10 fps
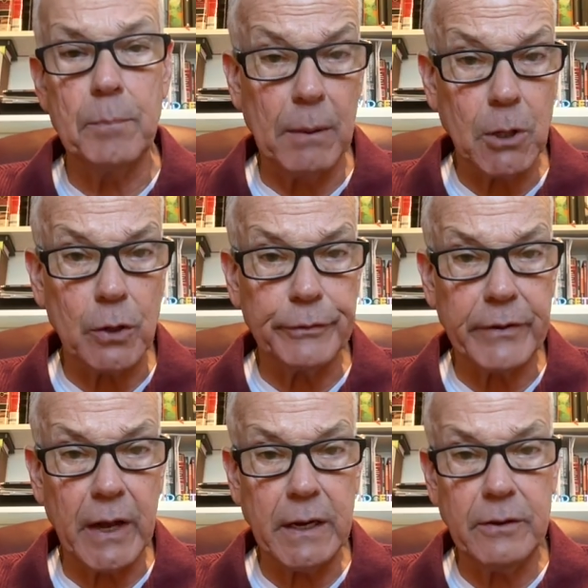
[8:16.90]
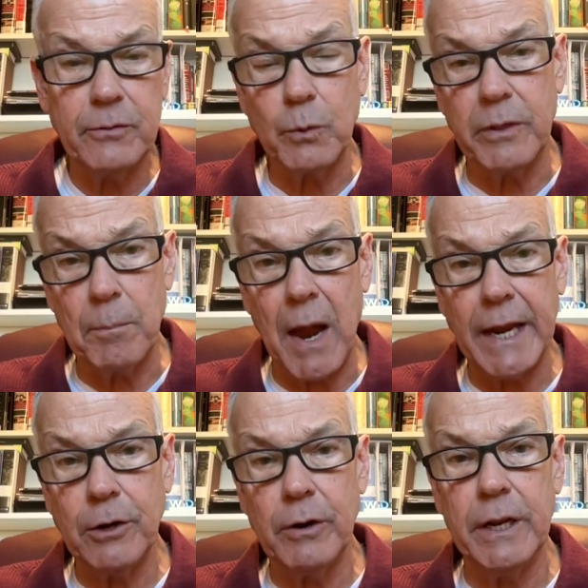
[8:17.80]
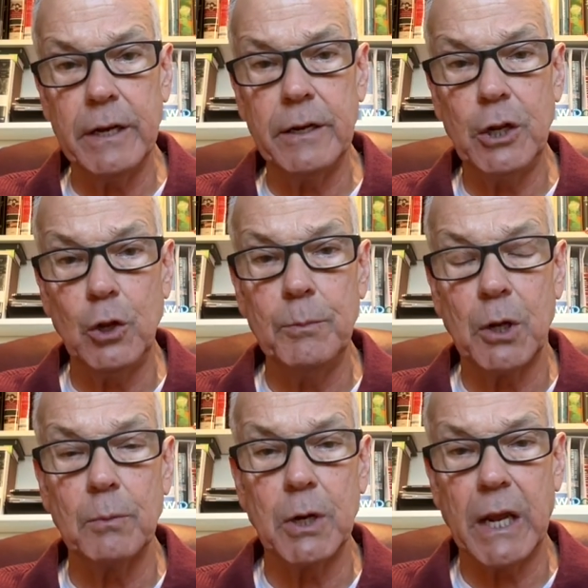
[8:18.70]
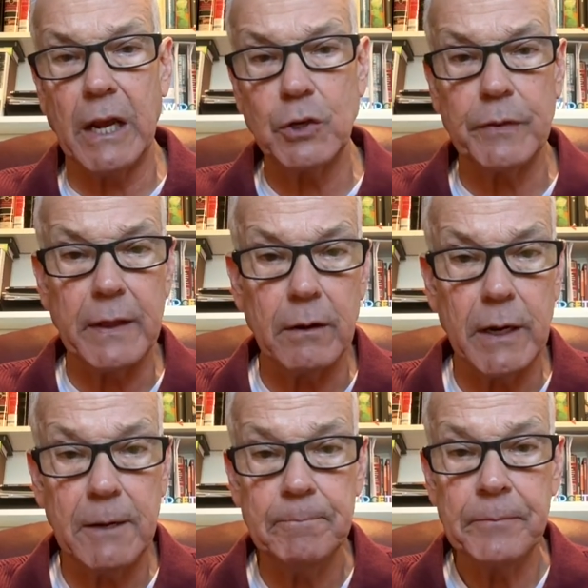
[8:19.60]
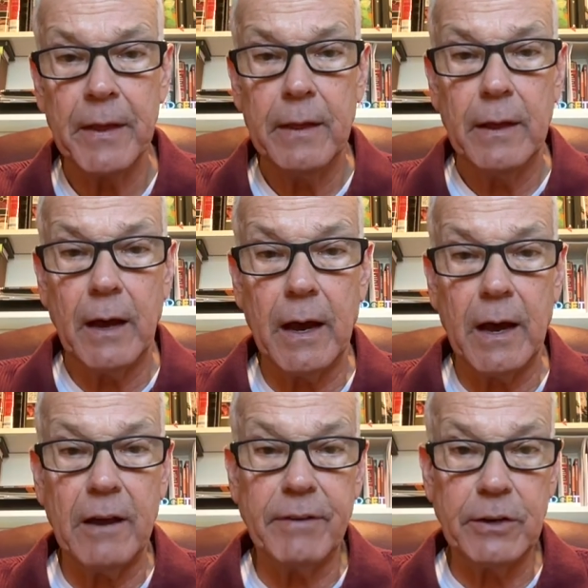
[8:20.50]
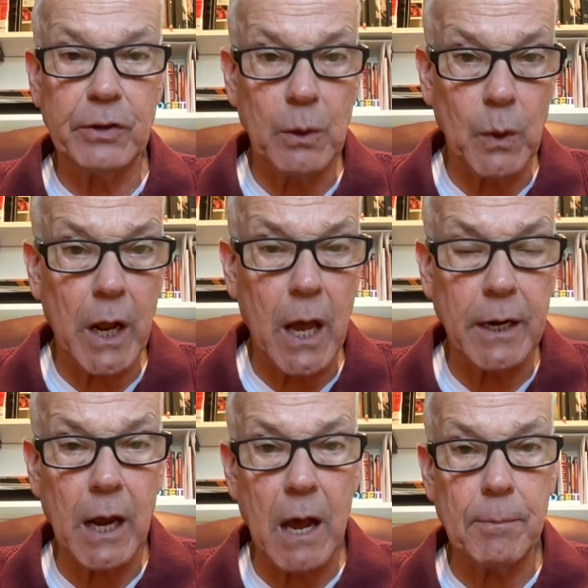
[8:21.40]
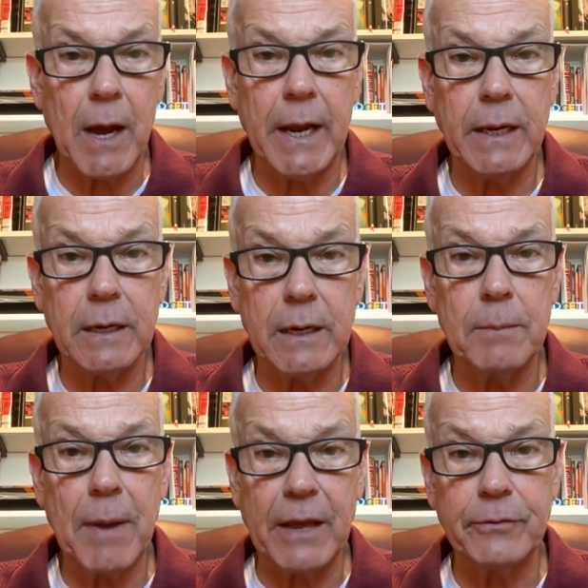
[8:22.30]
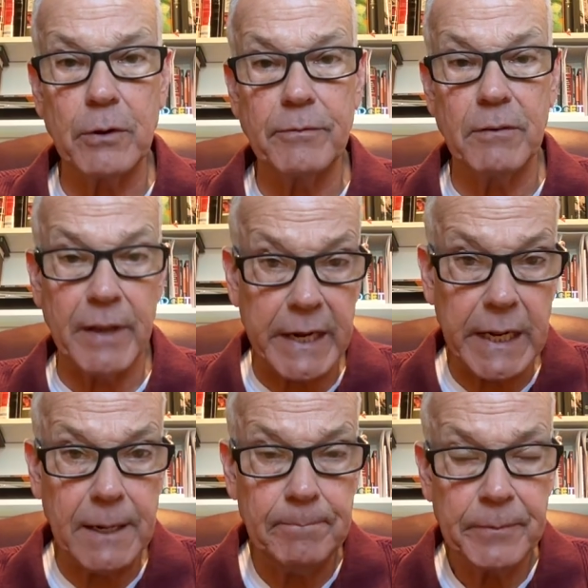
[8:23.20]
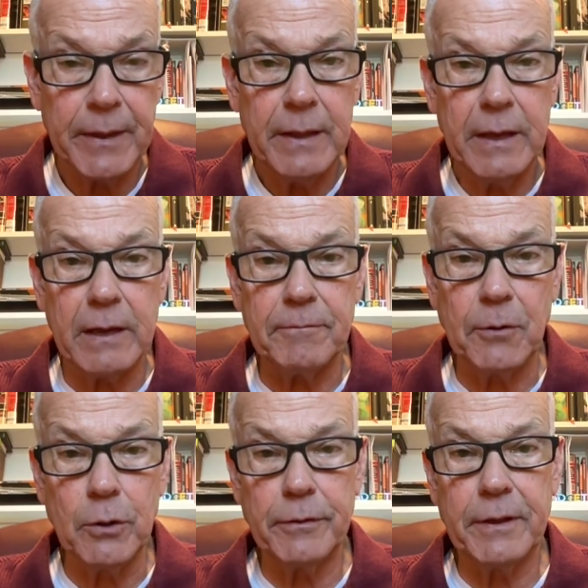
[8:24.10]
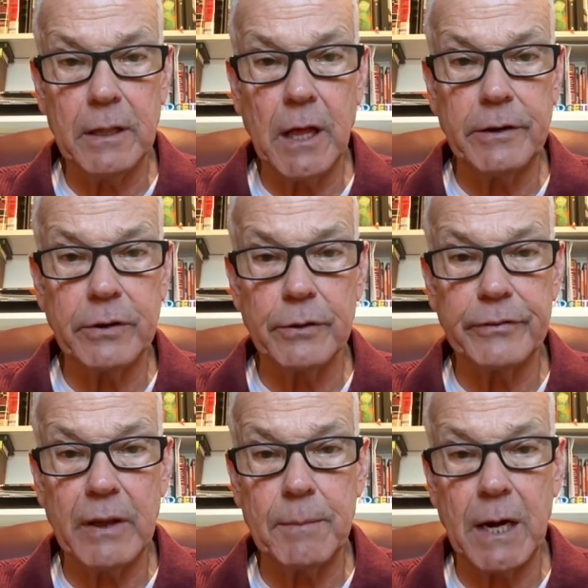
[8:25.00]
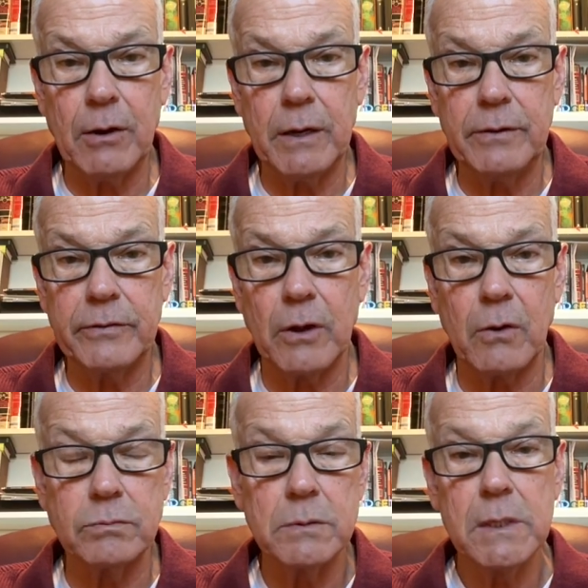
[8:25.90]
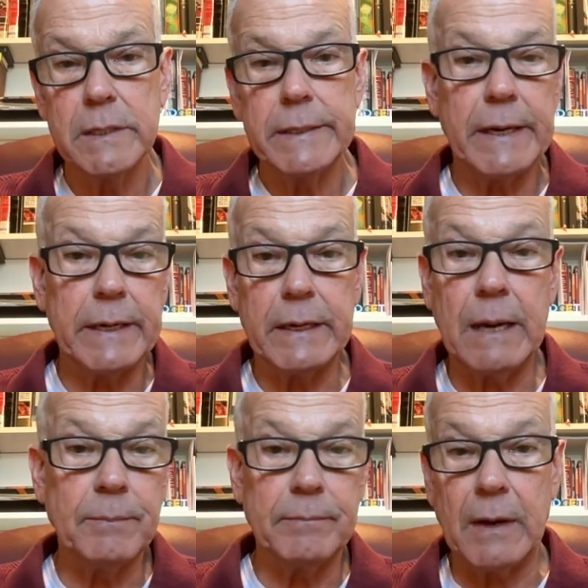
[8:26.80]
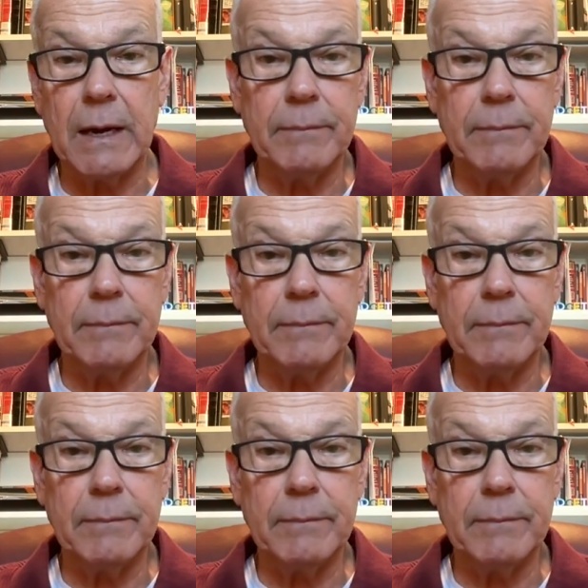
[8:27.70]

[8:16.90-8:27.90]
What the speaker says: biblical studies with a minor in human communication theory. I eventually went on and got my Master of Divinity at Fuller Theological Seminary. So I'm